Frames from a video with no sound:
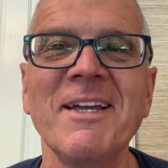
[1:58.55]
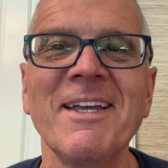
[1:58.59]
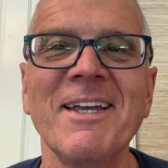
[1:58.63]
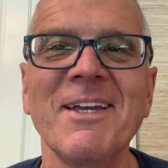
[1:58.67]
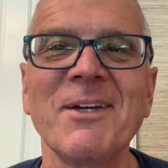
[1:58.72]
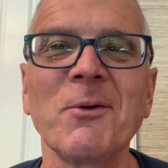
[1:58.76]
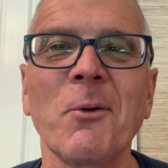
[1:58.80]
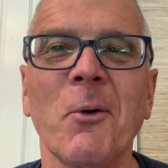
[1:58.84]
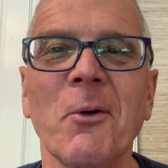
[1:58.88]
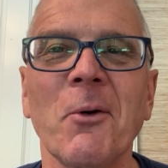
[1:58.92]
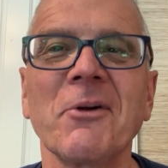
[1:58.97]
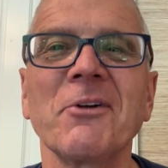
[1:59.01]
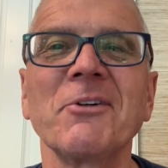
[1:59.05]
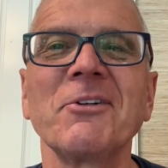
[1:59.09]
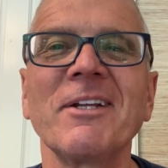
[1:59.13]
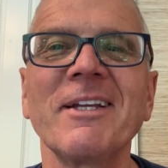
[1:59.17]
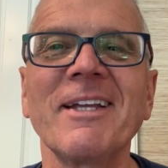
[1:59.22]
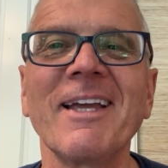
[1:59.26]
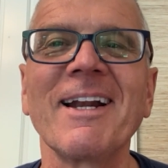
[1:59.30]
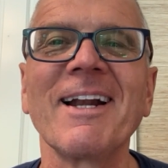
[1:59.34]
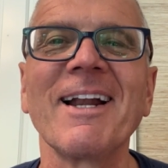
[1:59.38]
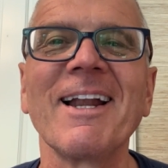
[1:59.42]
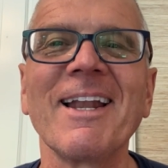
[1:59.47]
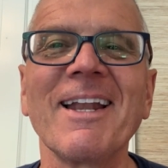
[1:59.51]
in order to
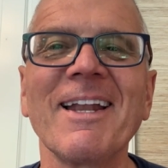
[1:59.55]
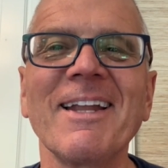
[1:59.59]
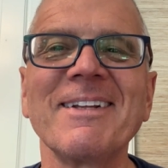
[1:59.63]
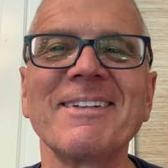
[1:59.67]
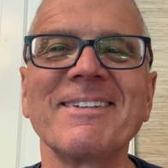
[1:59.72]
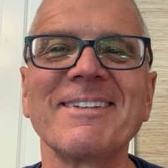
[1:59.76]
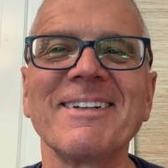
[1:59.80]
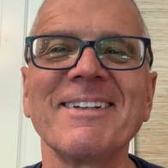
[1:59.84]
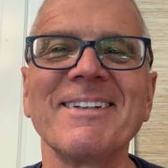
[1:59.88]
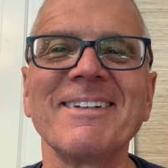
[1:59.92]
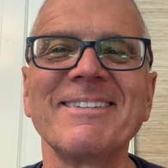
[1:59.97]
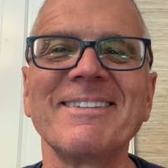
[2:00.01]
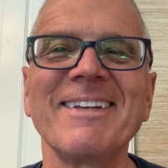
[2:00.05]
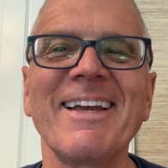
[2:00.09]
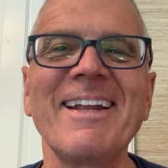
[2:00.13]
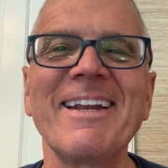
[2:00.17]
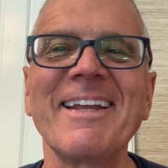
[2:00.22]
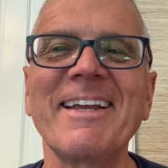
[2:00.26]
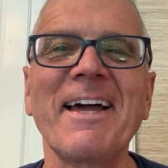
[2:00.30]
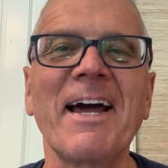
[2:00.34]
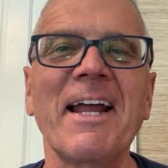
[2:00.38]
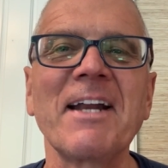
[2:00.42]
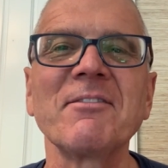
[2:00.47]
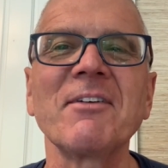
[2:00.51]
get to any
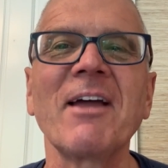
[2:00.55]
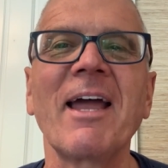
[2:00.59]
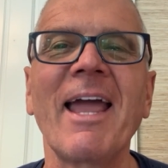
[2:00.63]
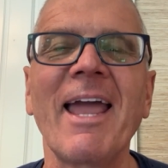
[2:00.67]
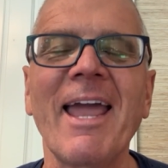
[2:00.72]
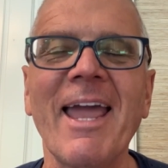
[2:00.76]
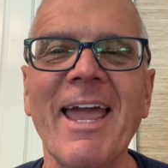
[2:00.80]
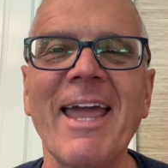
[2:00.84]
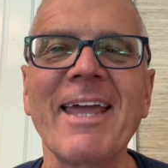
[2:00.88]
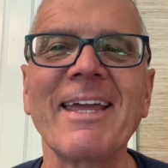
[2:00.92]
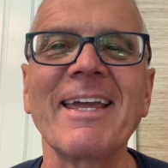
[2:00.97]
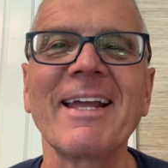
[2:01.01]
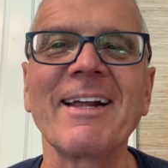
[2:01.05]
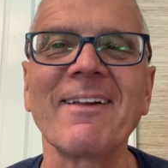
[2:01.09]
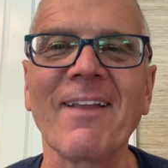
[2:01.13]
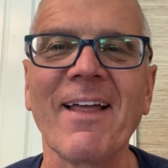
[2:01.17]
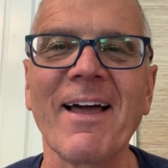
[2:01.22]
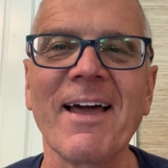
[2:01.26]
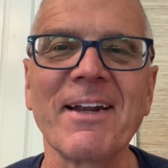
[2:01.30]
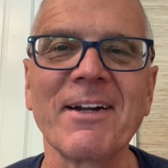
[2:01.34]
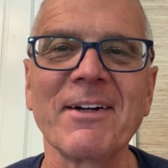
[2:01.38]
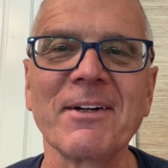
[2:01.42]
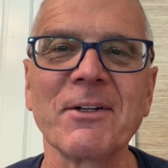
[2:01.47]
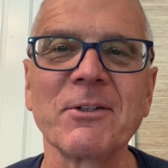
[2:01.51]
kind of a hanging
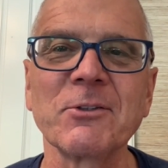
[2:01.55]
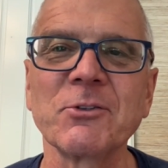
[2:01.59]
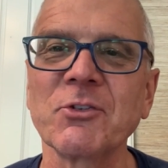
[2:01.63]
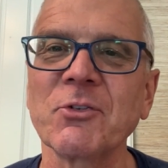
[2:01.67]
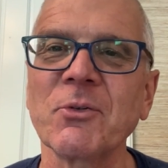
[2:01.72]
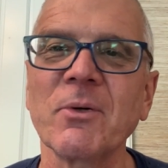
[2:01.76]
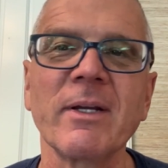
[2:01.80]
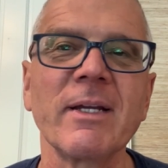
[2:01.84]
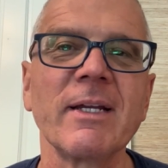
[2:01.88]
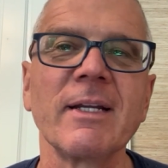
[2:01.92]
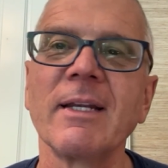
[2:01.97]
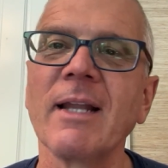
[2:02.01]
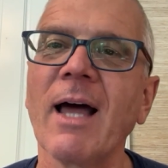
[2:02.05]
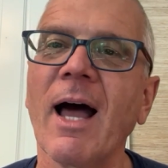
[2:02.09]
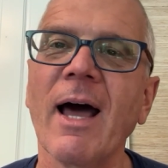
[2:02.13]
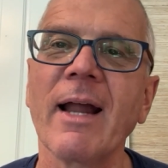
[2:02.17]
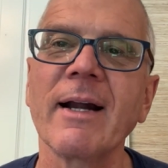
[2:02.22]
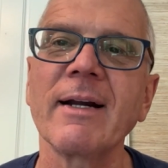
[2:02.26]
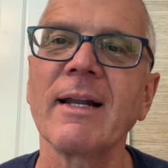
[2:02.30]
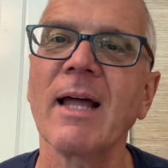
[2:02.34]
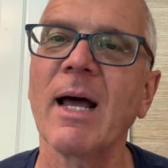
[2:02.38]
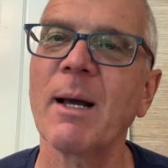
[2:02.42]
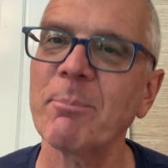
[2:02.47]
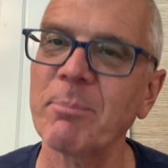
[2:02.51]
light in a tree, not
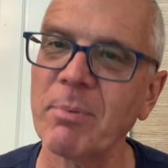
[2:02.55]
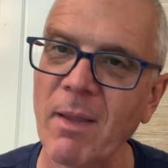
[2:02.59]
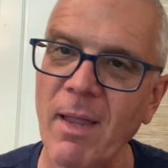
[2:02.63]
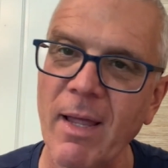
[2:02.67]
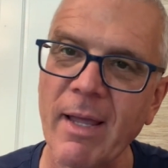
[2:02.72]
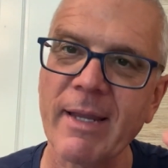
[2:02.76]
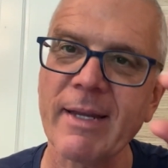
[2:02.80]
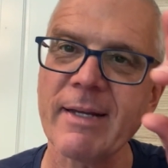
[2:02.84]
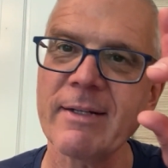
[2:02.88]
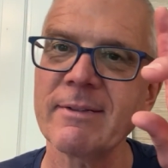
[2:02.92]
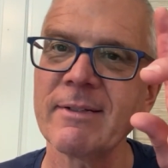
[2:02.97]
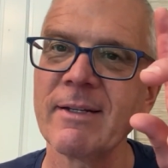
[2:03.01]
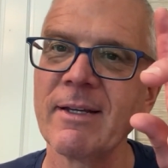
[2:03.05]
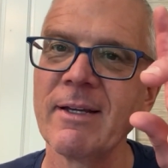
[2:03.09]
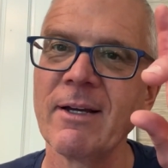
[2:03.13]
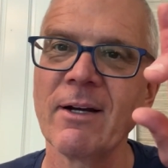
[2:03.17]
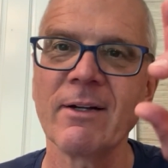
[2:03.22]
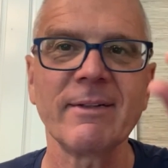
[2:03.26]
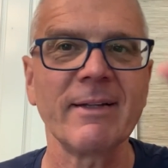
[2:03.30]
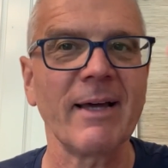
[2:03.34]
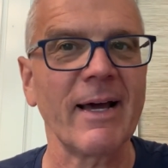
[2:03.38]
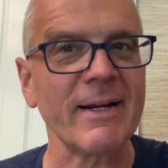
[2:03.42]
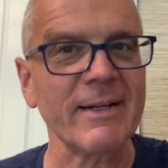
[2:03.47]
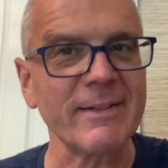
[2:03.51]
an uplight,
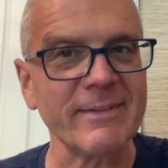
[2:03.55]
not a